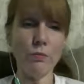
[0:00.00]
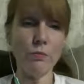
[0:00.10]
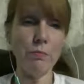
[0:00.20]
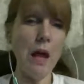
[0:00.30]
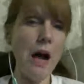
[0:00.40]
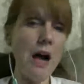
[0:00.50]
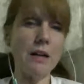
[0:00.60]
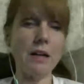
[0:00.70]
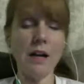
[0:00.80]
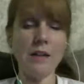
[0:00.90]
block
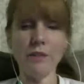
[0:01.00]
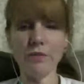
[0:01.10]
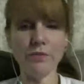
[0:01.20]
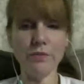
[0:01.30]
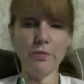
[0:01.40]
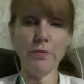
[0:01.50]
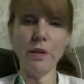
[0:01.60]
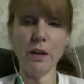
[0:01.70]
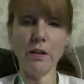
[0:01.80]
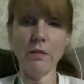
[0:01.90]
kind of
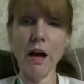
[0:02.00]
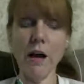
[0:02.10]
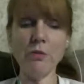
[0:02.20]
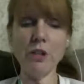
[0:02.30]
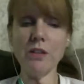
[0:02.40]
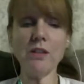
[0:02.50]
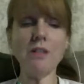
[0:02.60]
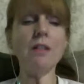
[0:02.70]
objects.